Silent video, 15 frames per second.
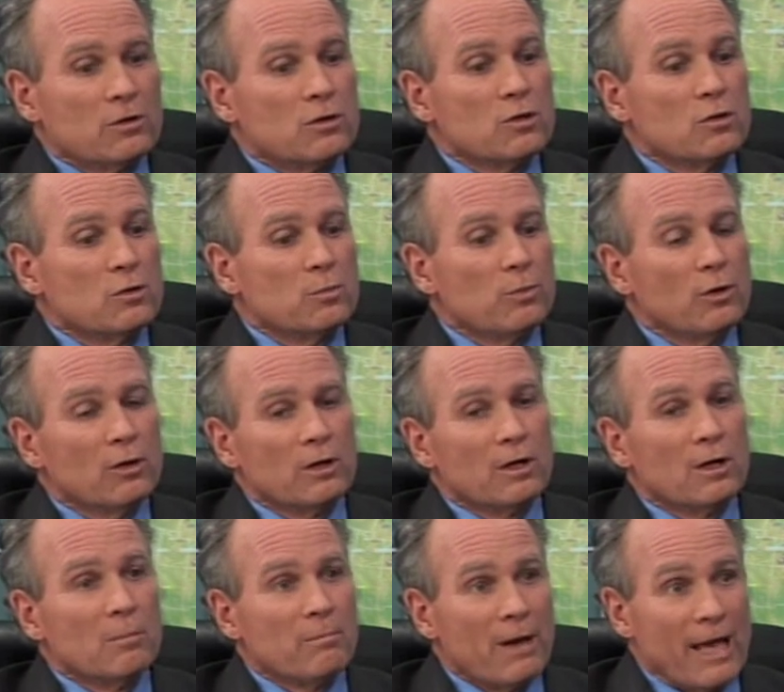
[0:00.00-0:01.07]
to put
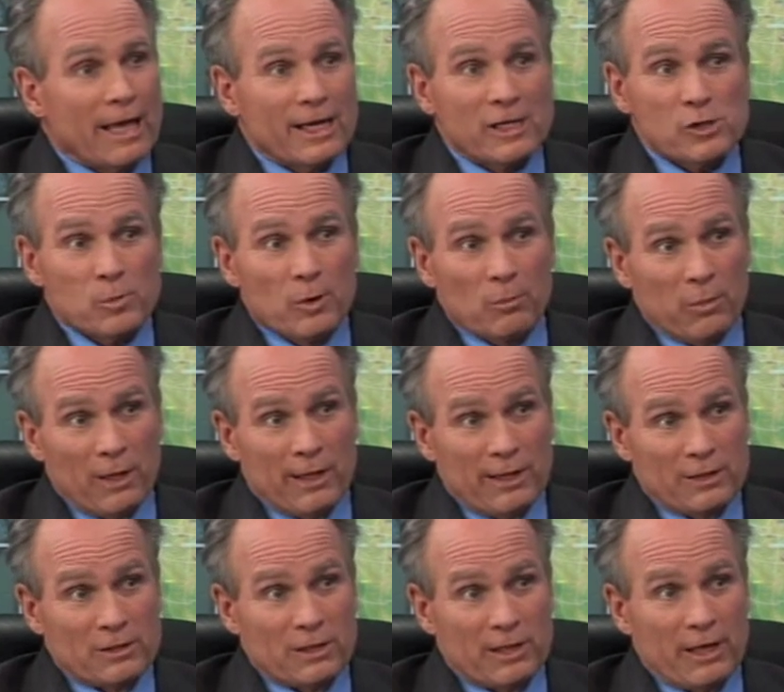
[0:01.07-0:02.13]
a management
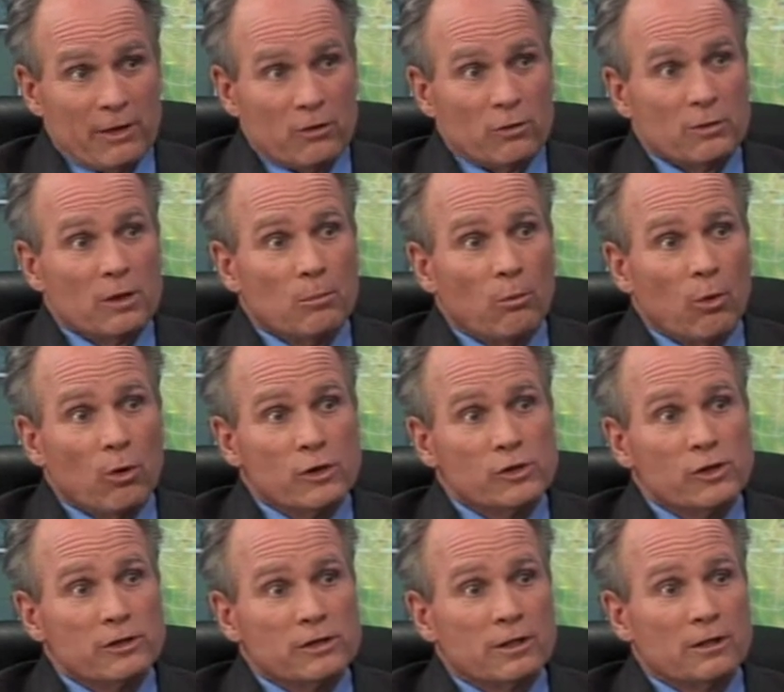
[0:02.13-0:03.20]
plan together, and the board
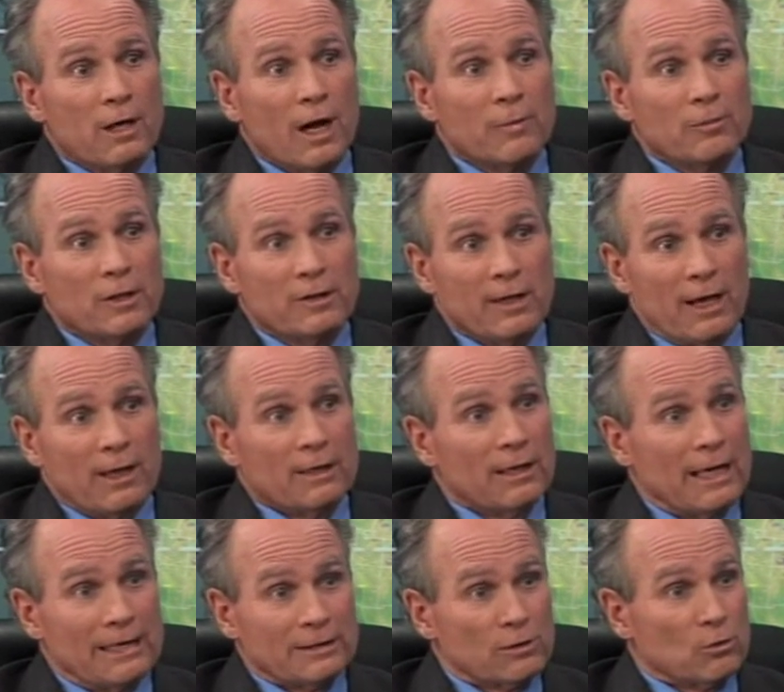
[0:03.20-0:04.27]
just adopted that
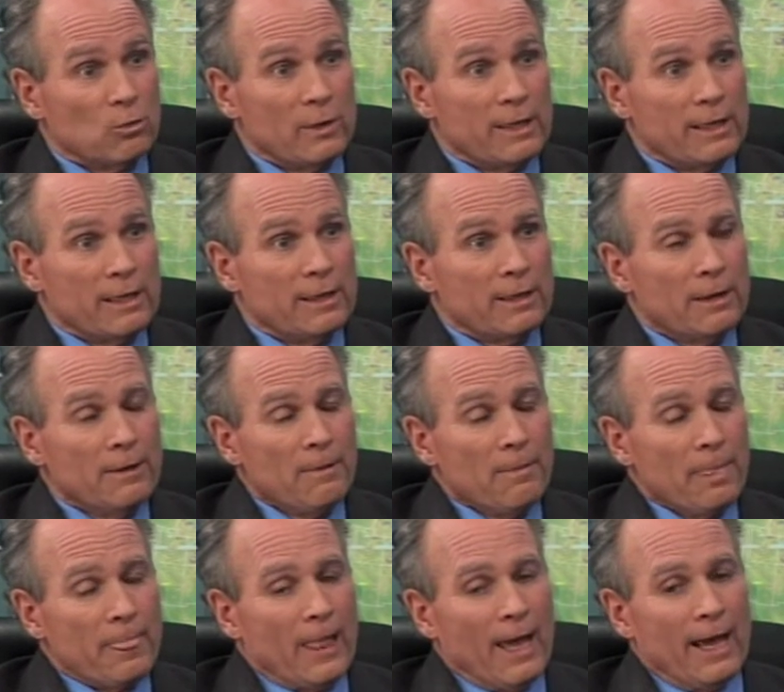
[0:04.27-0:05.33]
last week.
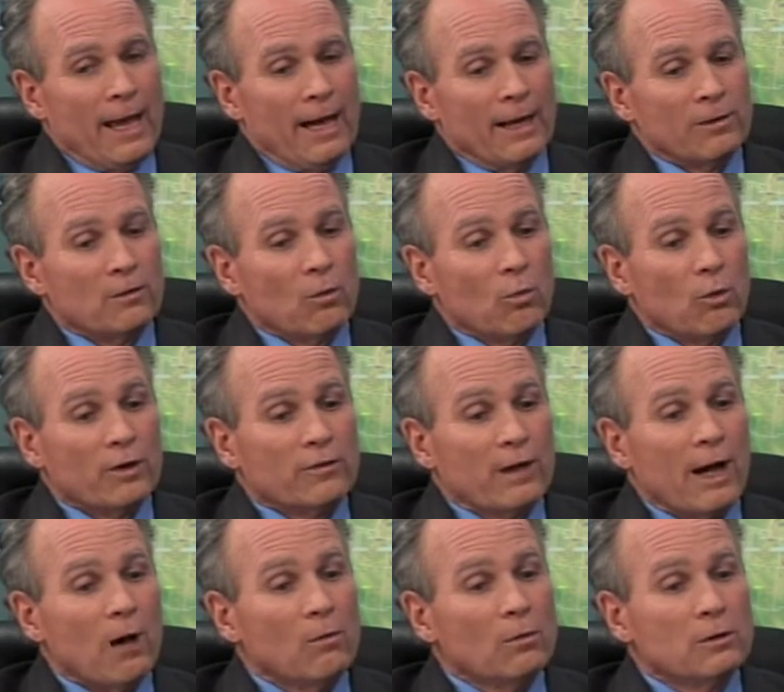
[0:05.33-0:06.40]
And what
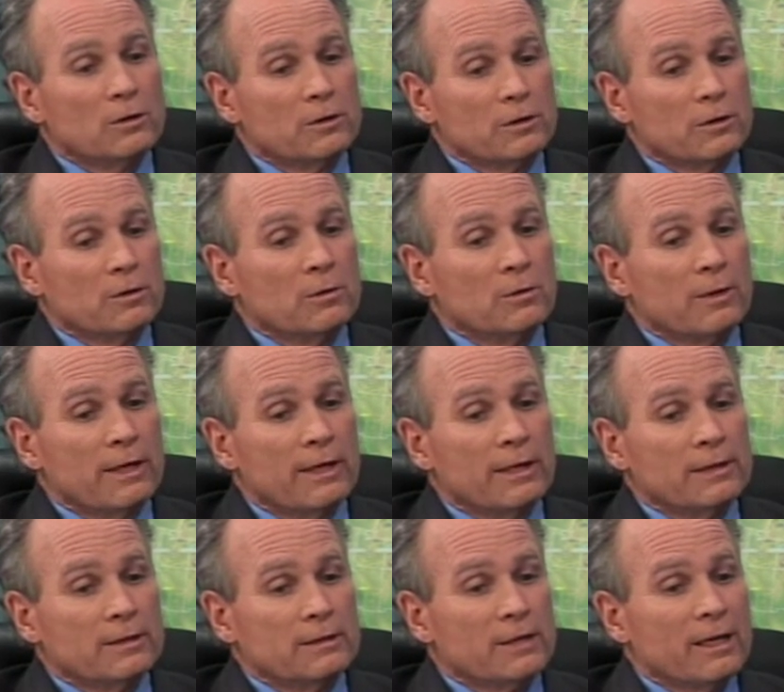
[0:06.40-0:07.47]
that will do
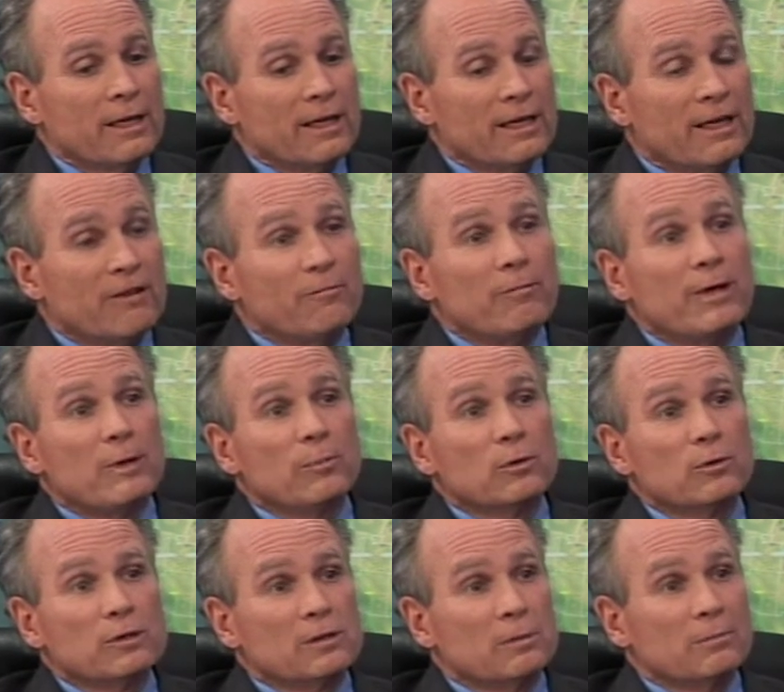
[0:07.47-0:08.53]
is give
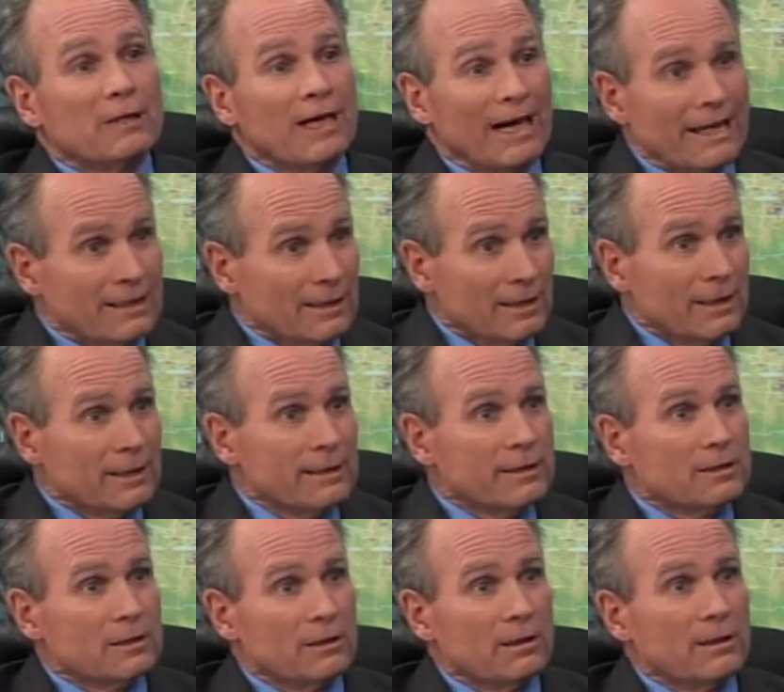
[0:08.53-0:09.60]
people some
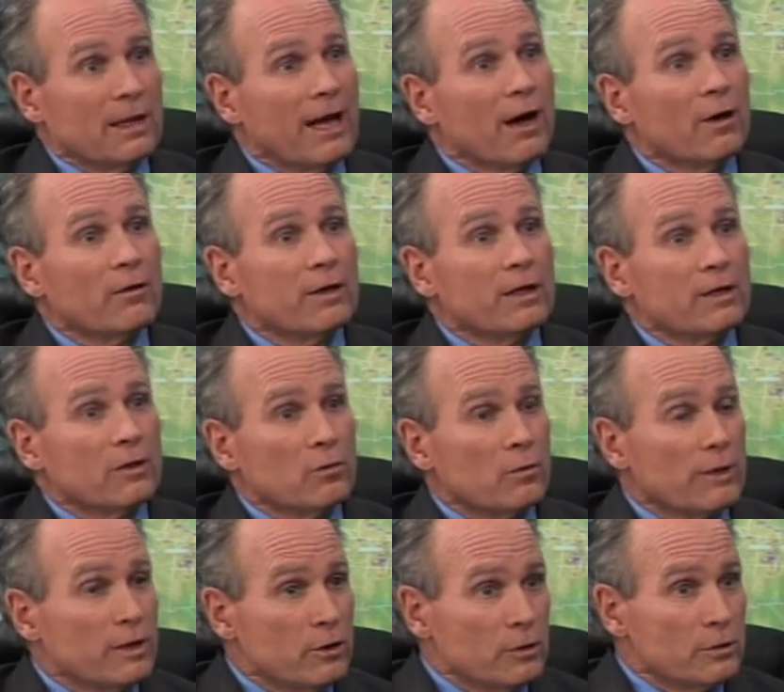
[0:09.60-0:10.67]
guidelines on how they can
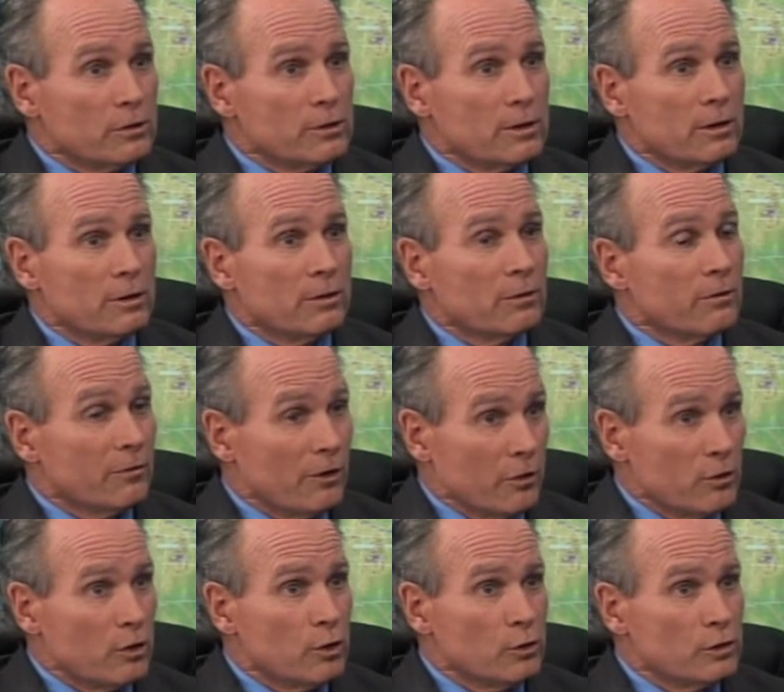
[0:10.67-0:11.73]
reduce their
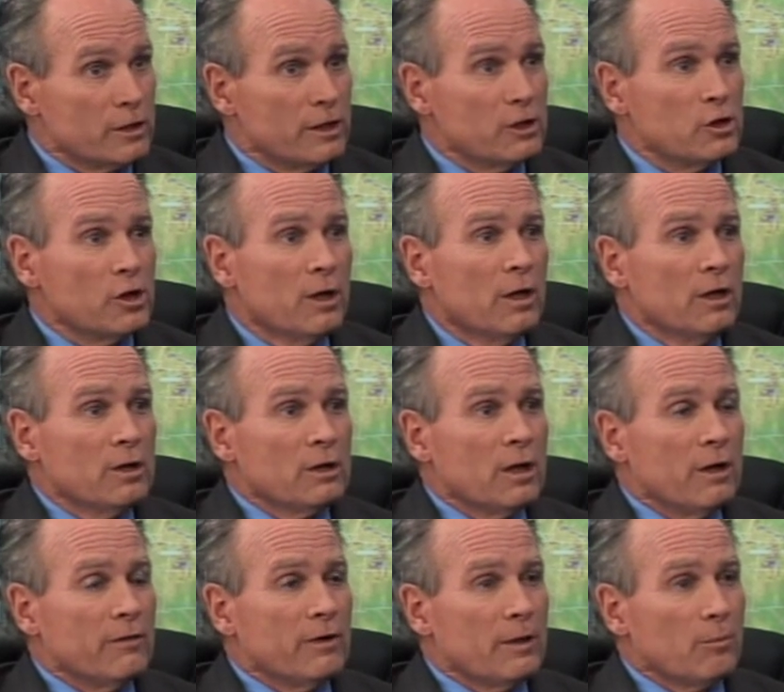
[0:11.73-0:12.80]
usage.
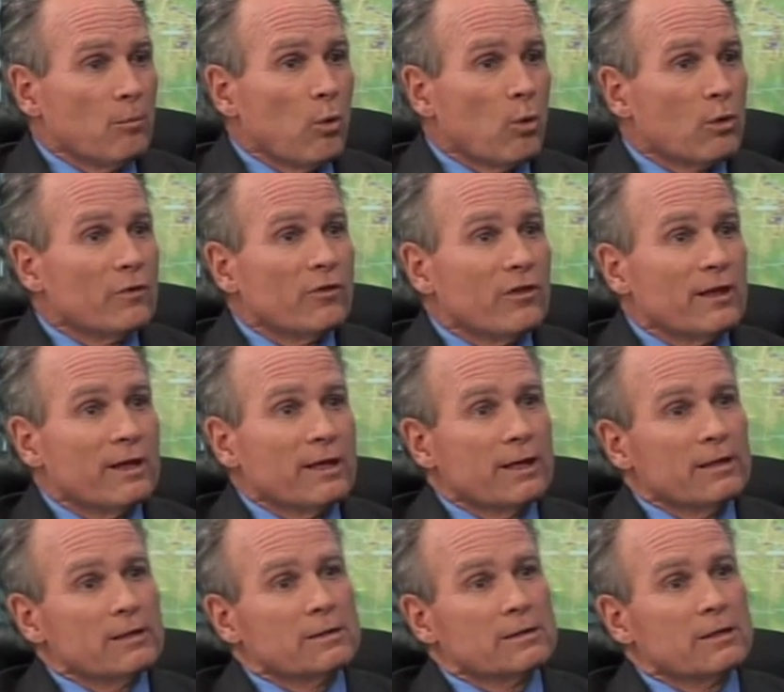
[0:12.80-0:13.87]
The important thing is